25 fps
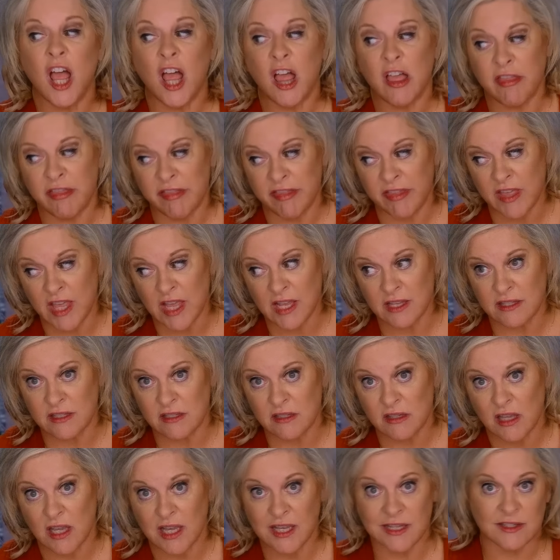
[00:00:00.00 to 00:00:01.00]

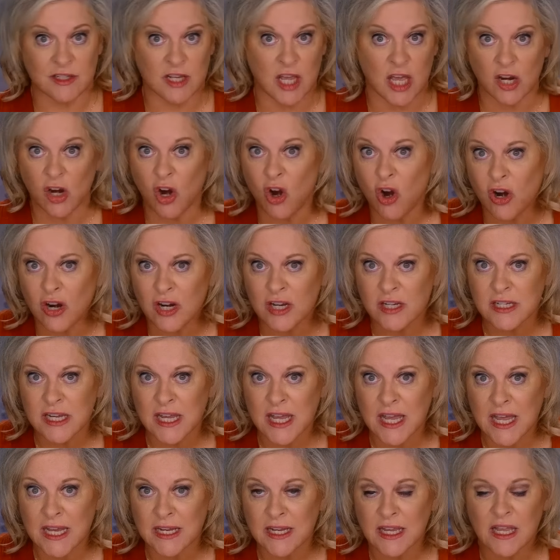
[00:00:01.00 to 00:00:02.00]
this is not a heart
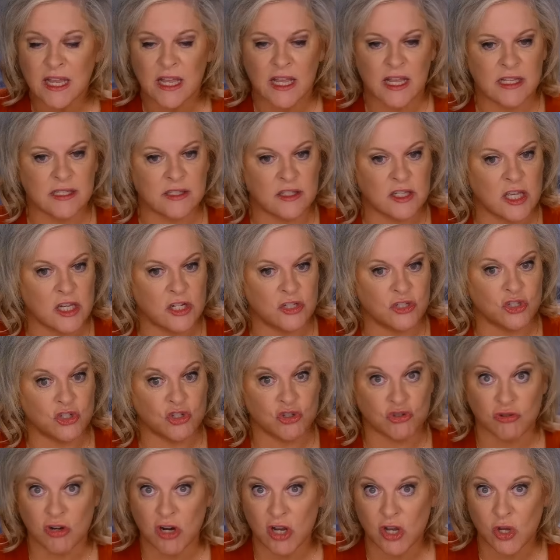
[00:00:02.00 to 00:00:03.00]
attack, it's not a
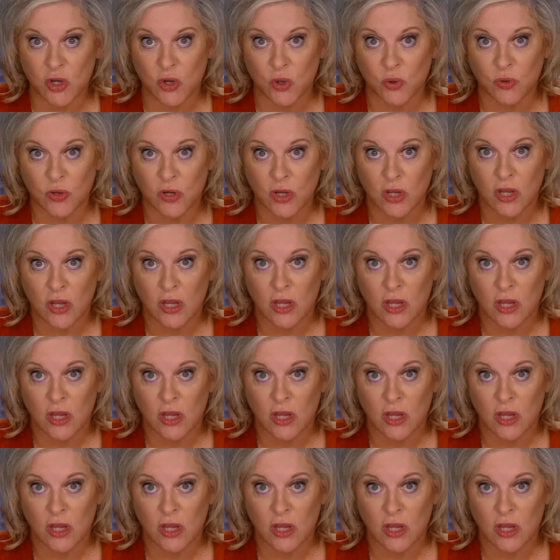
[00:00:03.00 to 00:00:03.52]
stroke,